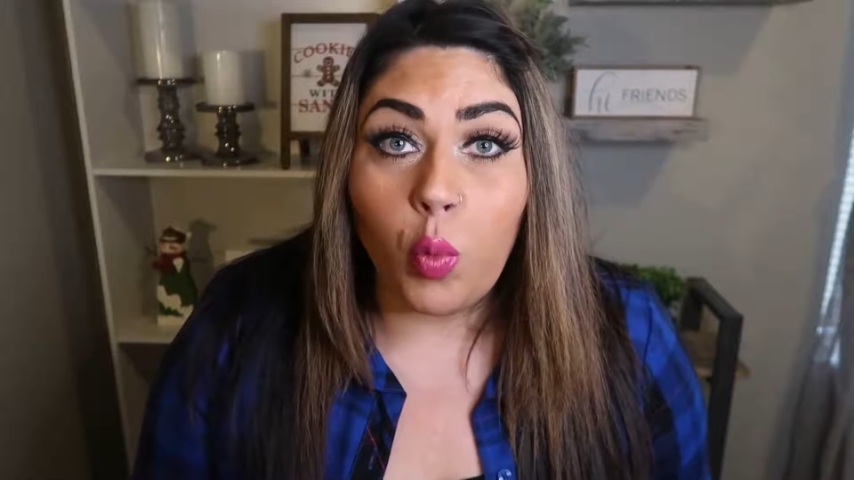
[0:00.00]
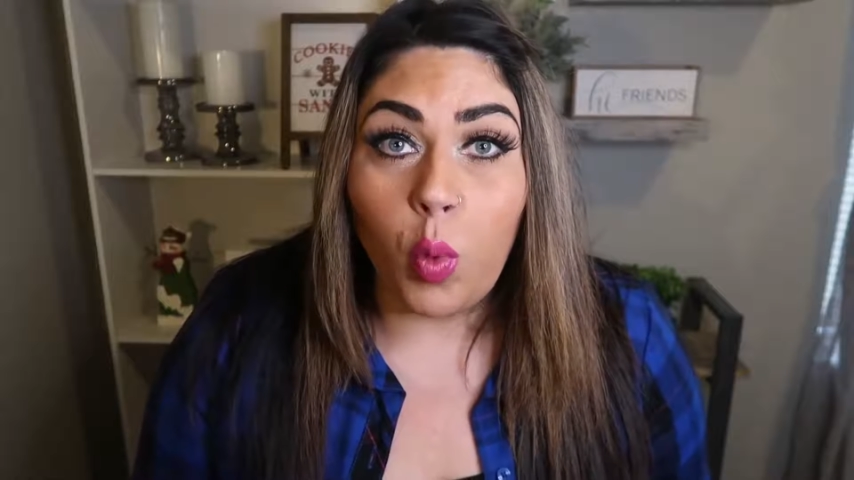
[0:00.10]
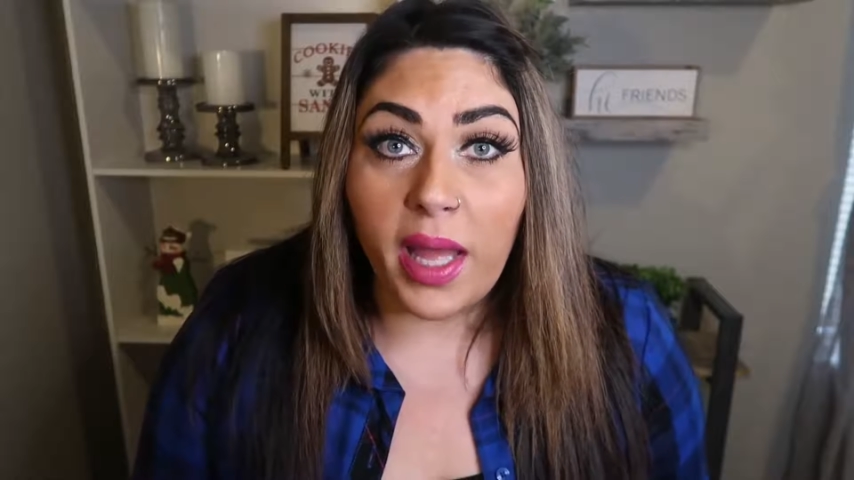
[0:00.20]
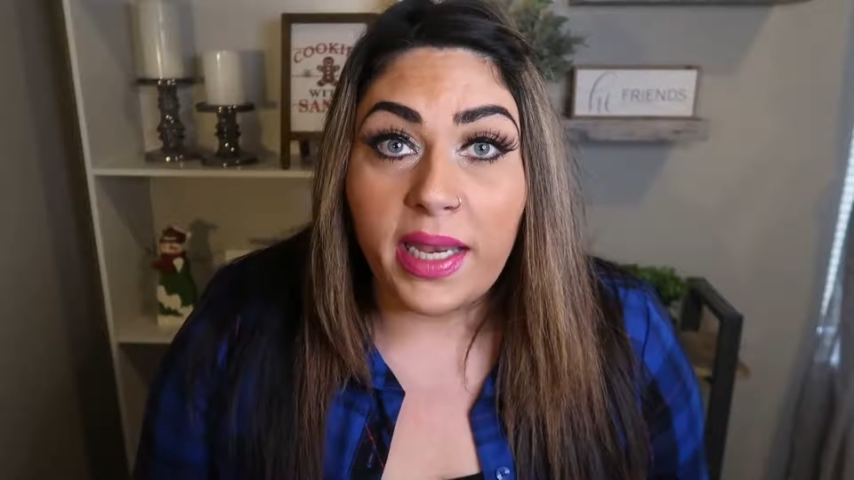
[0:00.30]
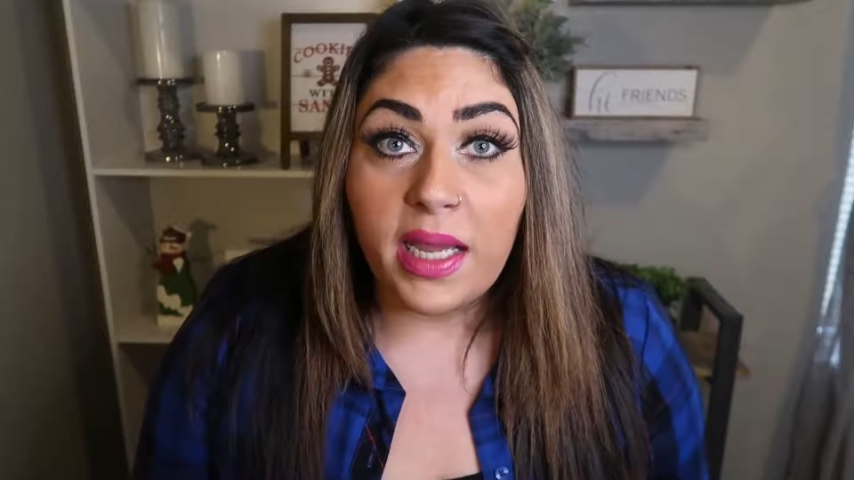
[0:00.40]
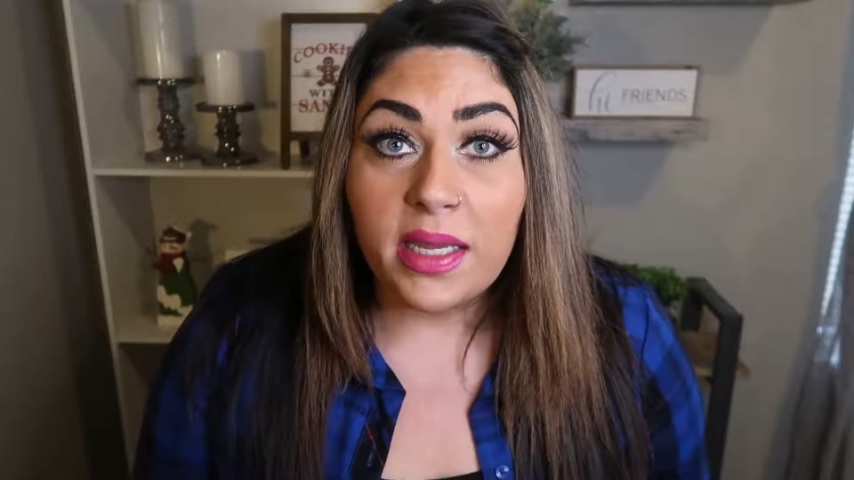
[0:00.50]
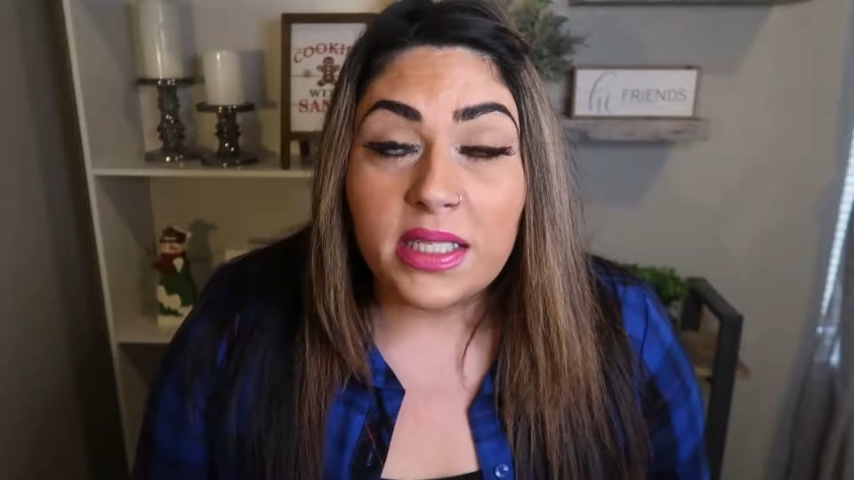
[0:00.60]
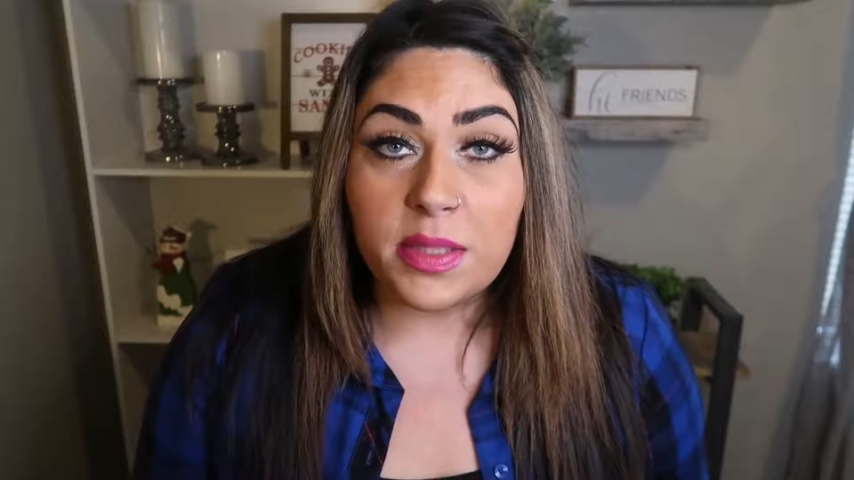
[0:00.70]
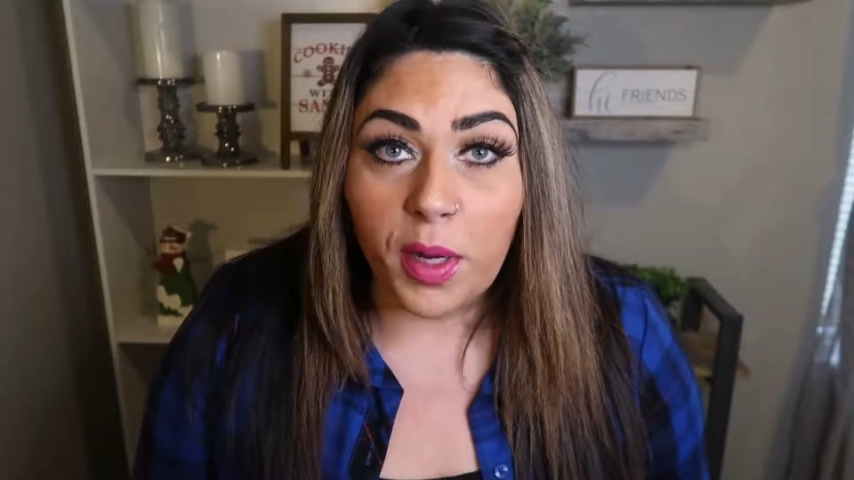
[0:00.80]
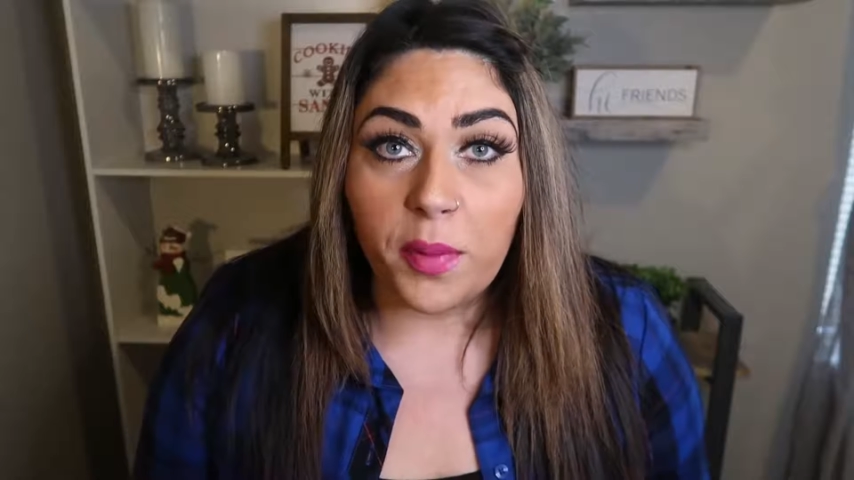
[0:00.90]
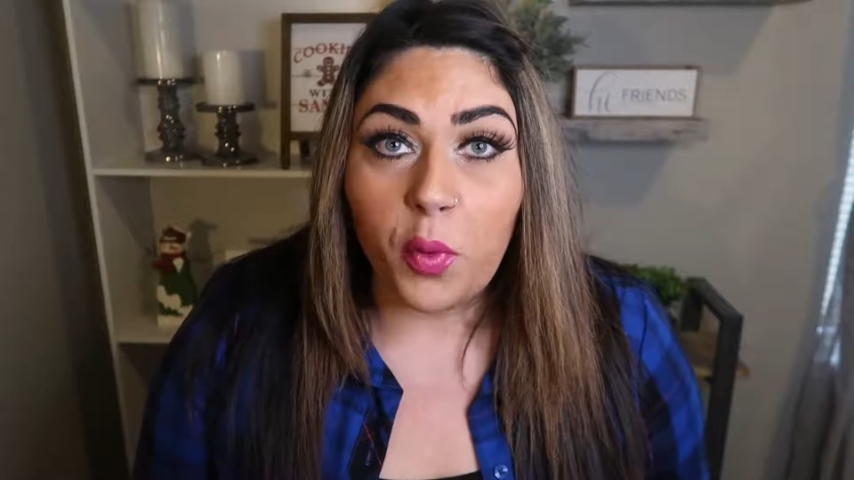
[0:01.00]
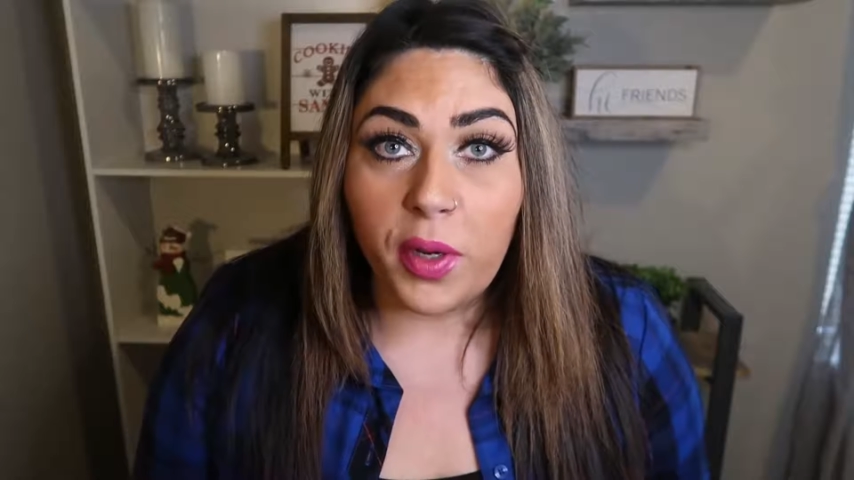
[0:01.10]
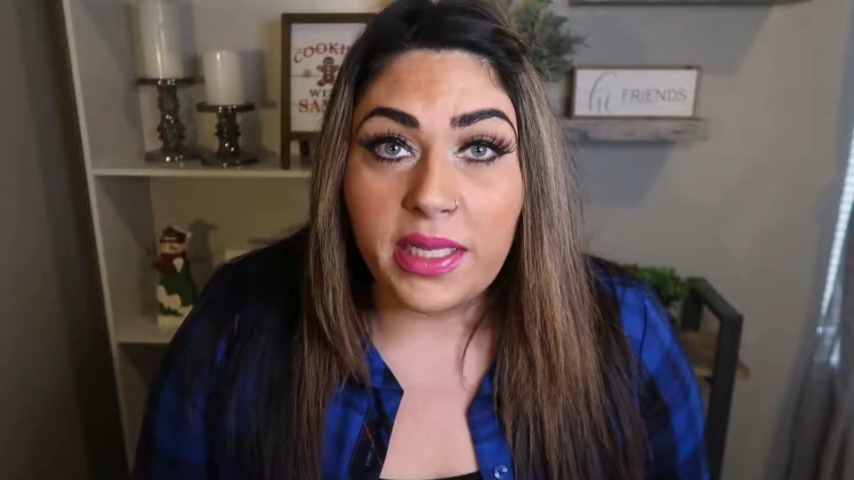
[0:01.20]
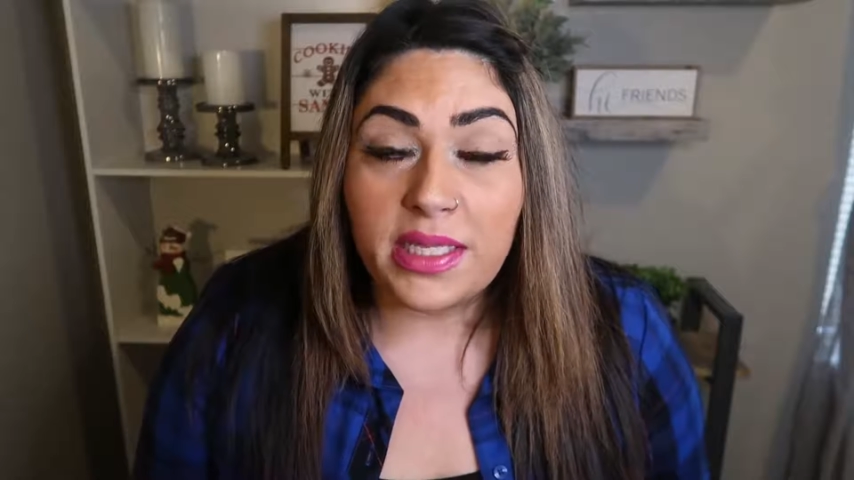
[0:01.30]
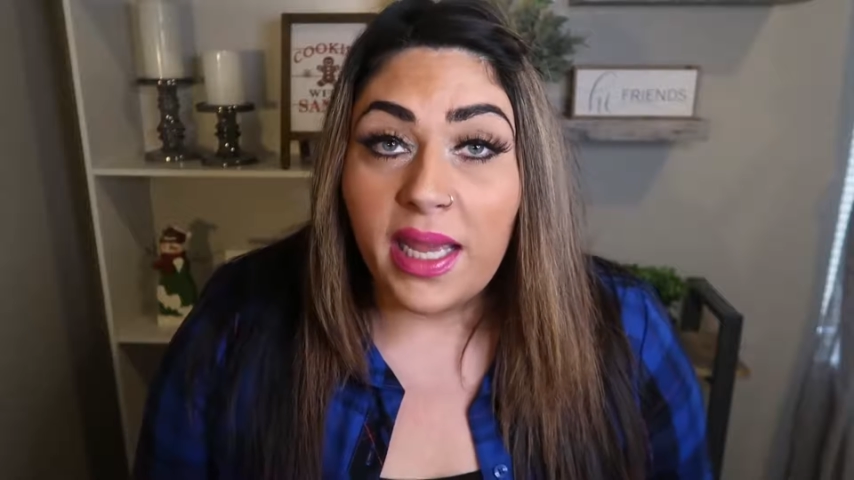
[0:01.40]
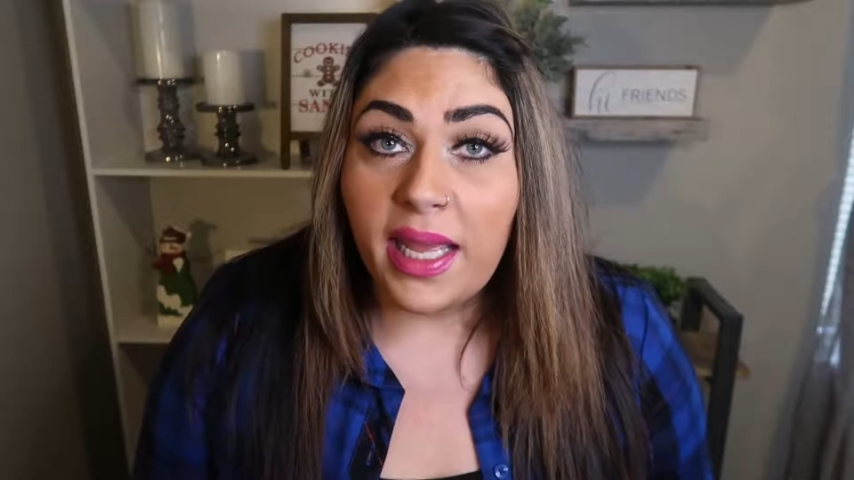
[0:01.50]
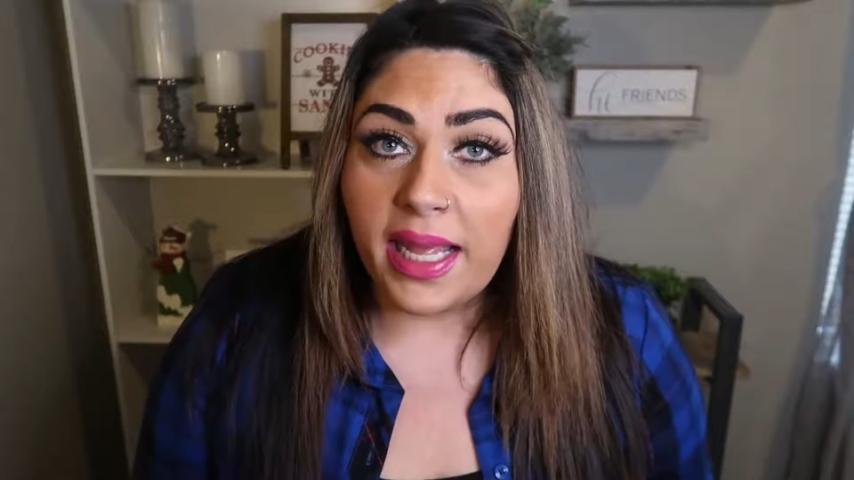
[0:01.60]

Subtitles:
one smart point,